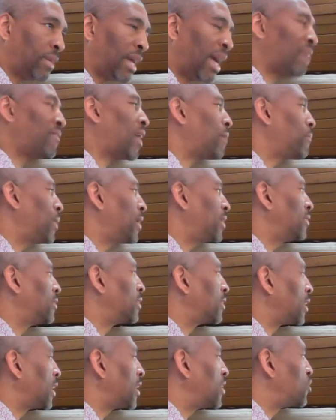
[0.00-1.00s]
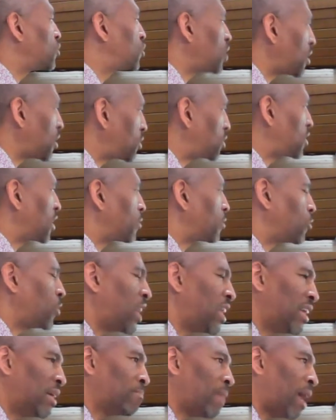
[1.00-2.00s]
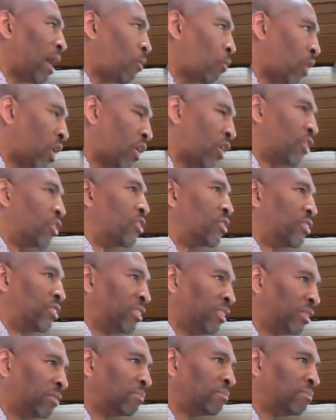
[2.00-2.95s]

have I been ingesting, reading my word?